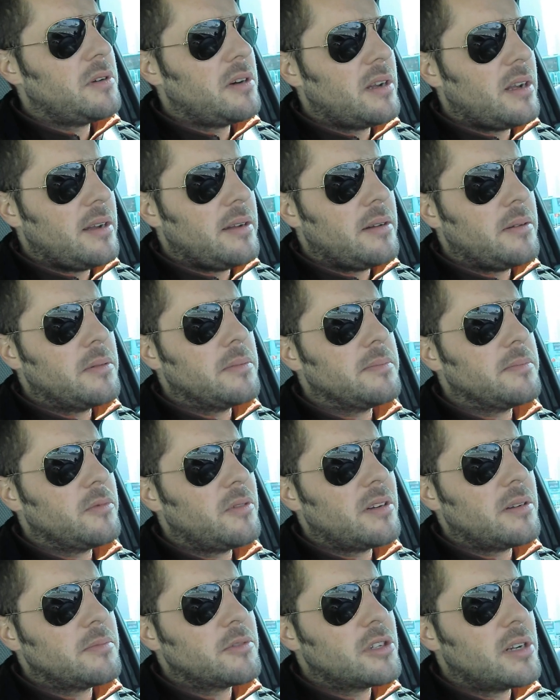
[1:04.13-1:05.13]
what I
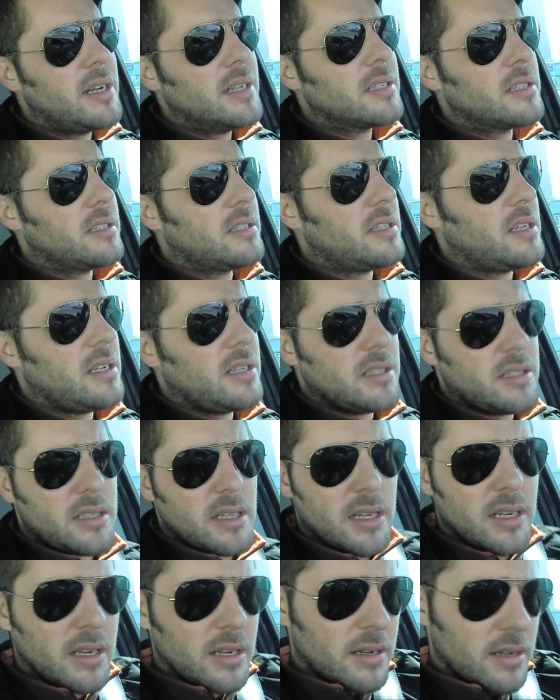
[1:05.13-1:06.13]
what I'm trying to say is
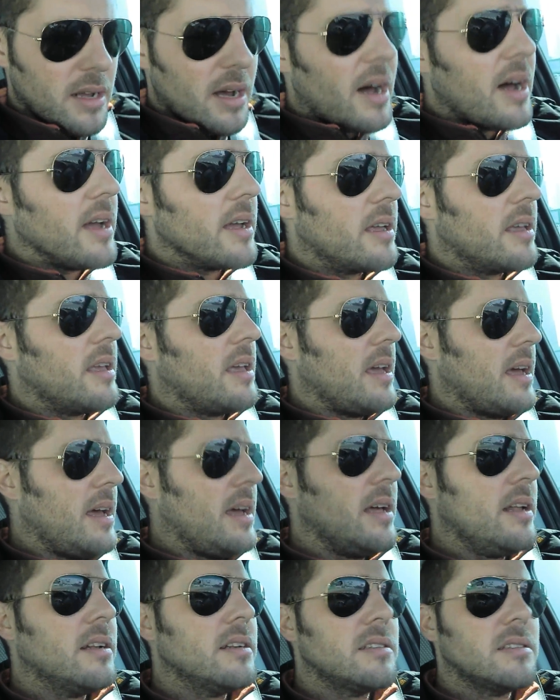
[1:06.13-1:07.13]
that I
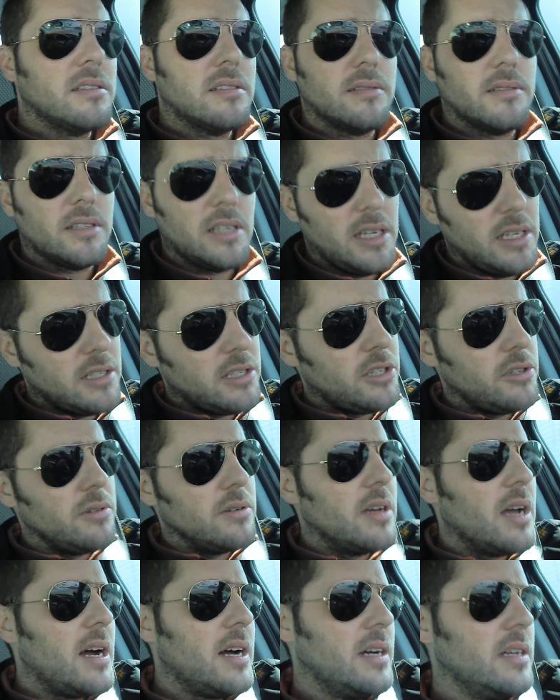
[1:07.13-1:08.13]
can teach you
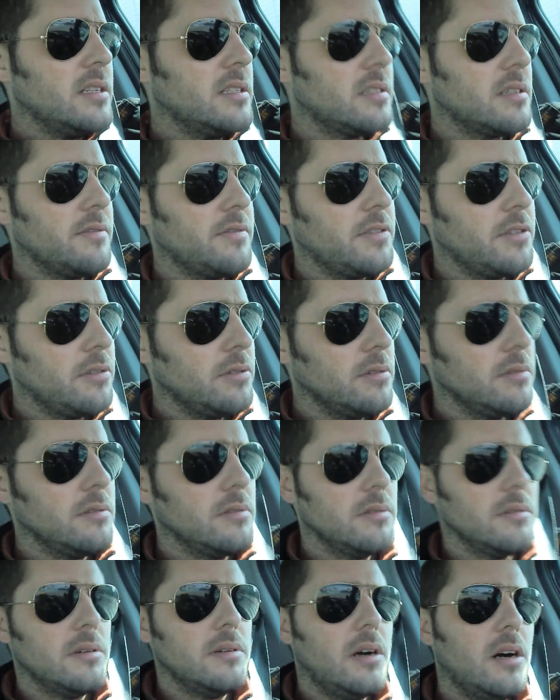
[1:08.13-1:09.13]
guys if
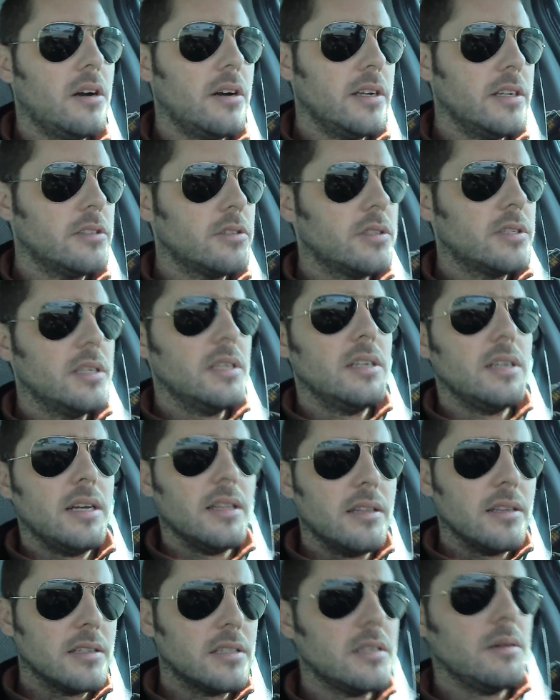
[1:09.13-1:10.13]
you are interested, and
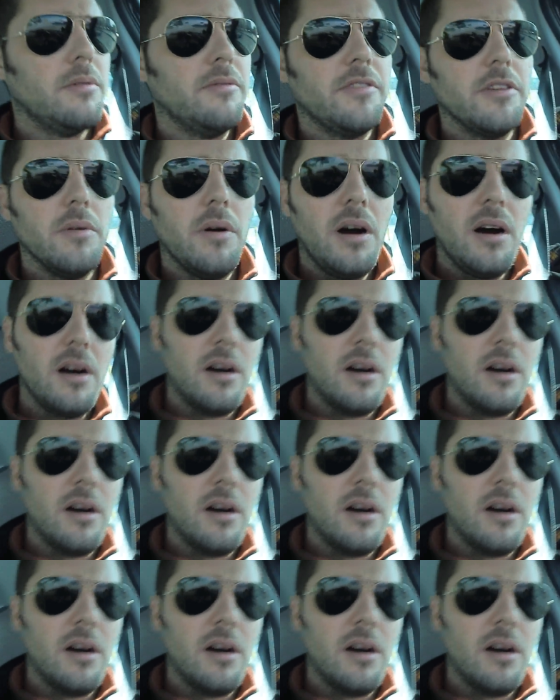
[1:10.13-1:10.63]
I think some of you